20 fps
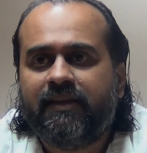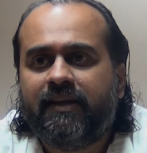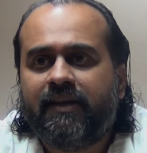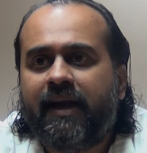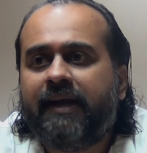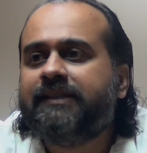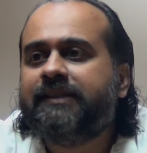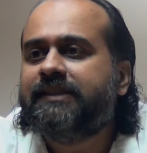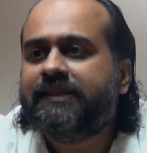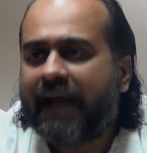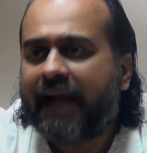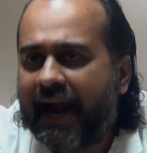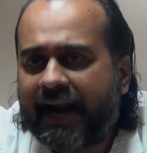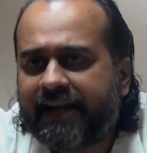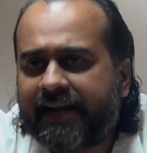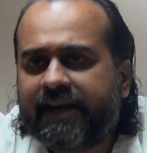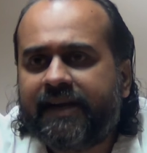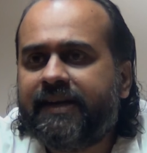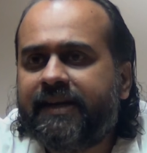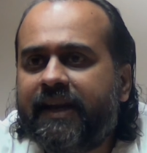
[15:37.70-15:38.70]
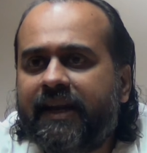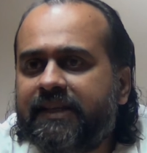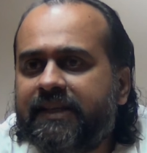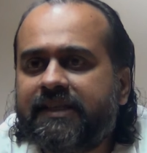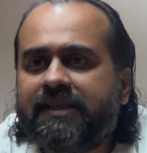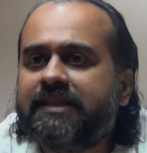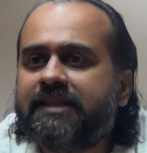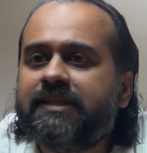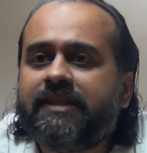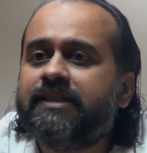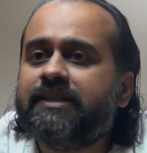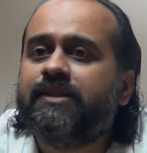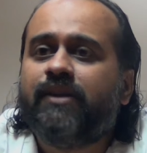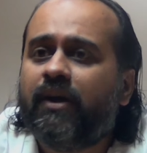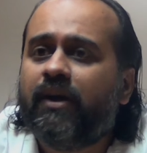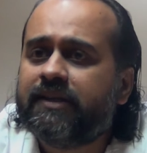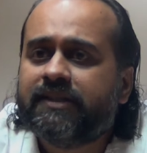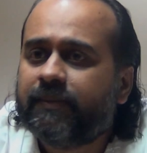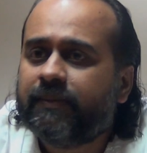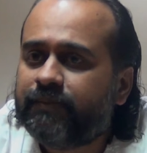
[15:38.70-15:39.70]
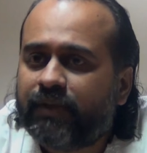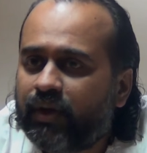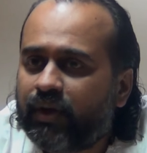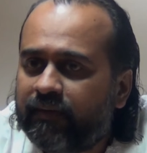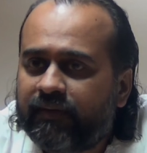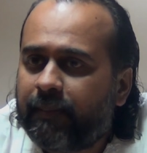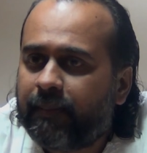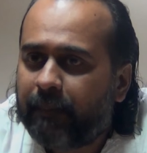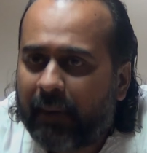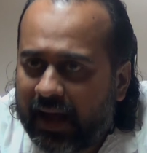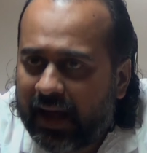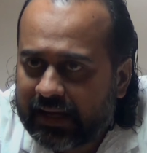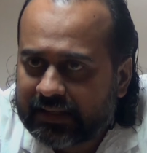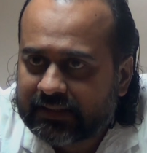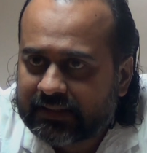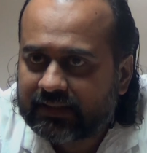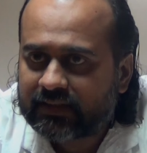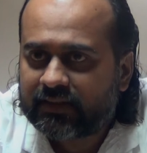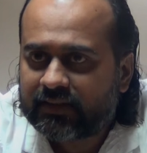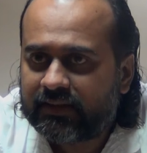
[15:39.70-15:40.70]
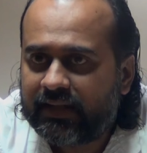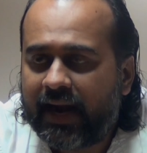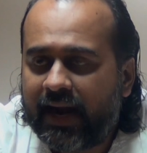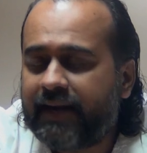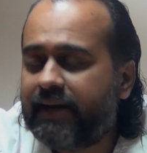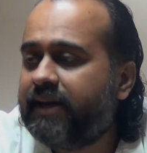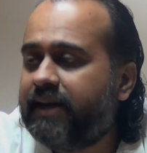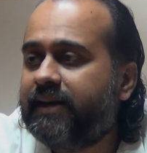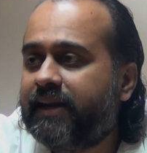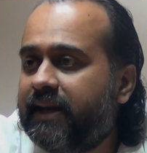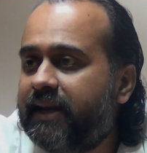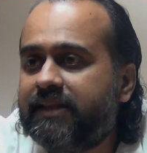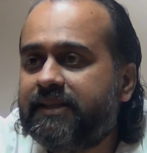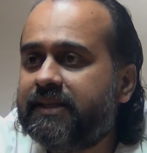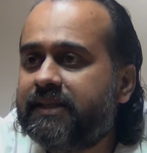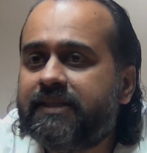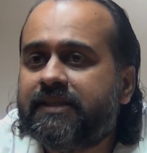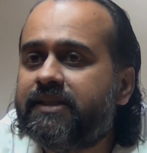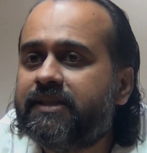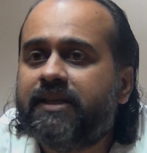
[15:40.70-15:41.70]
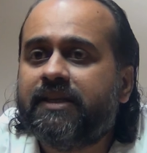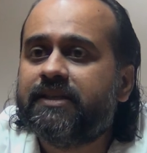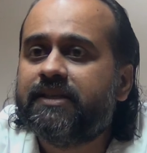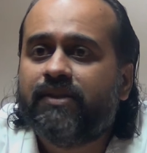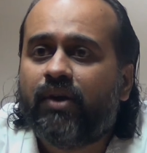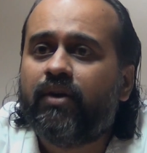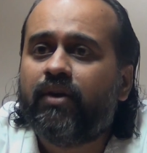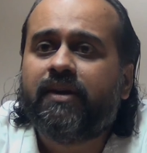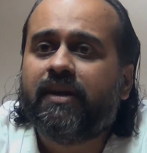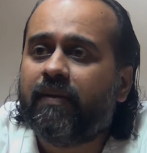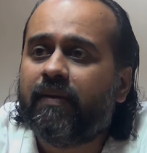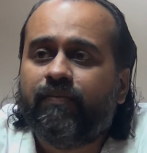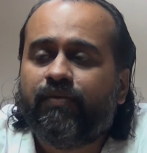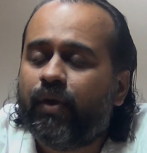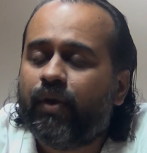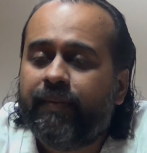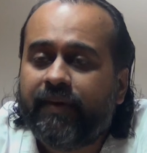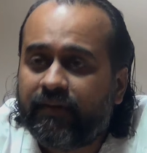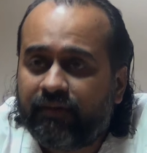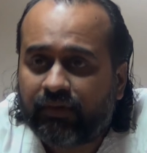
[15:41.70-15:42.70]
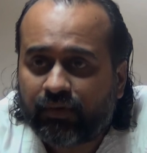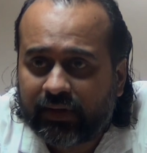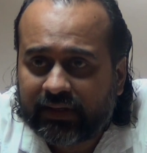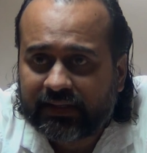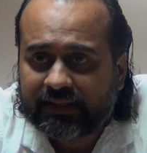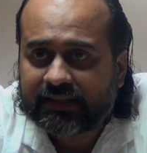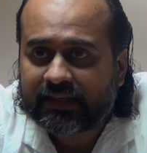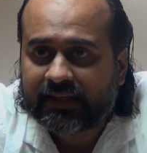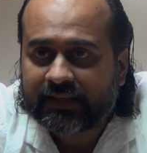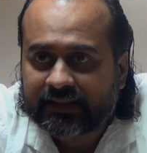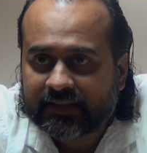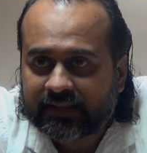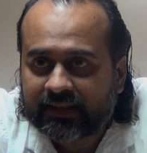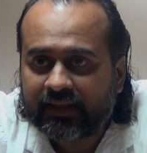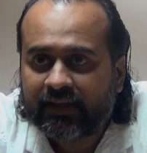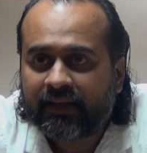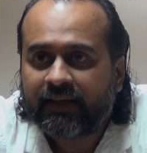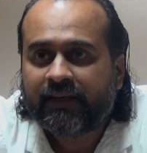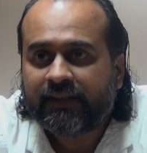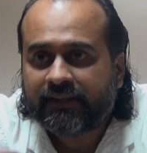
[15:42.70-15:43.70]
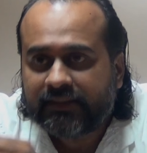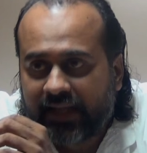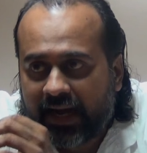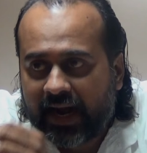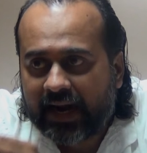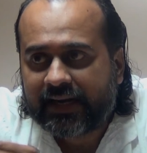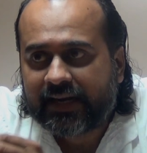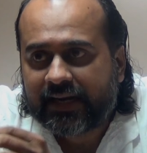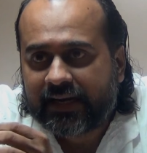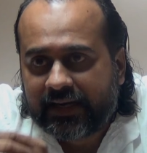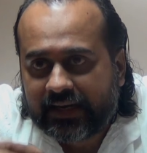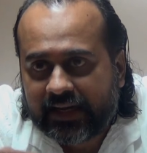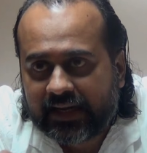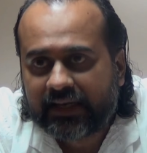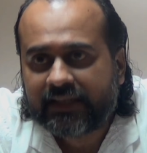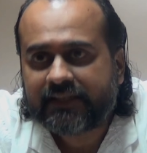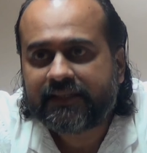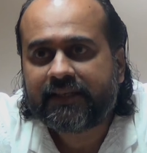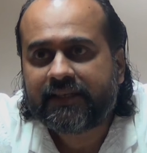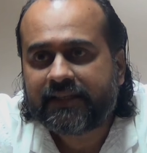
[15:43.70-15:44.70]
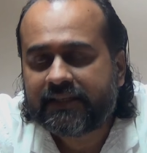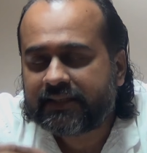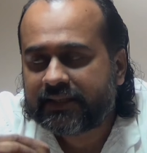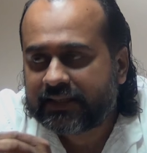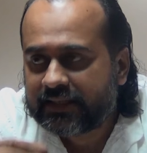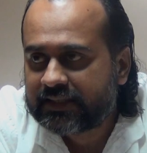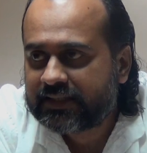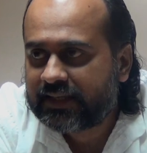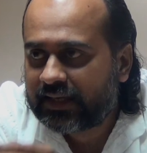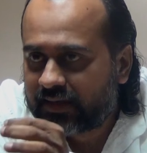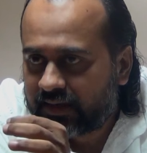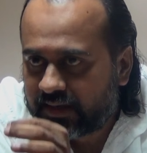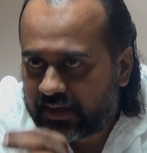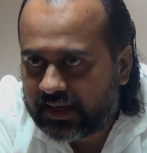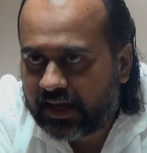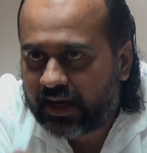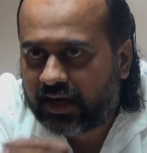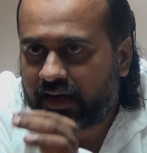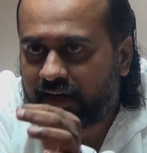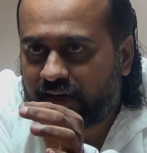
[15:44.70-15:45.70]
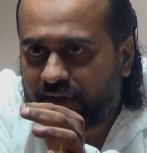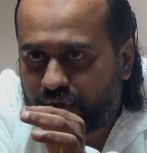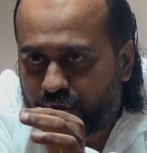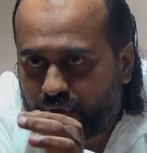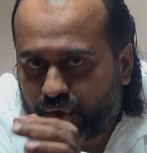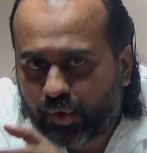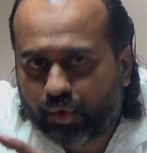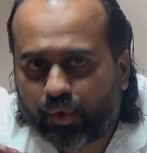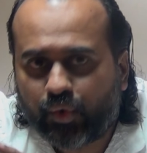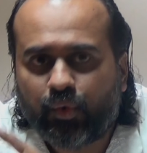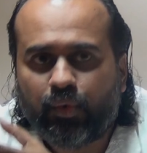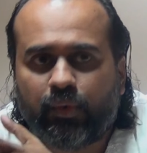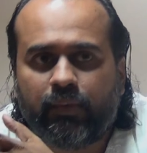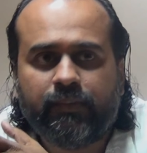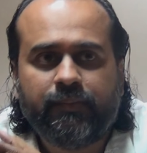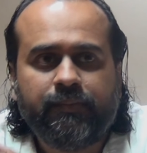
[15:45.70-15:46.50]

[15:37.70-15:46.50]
and that intelligence is not something of the past that intelligence does not come from influences that intelligence is the real you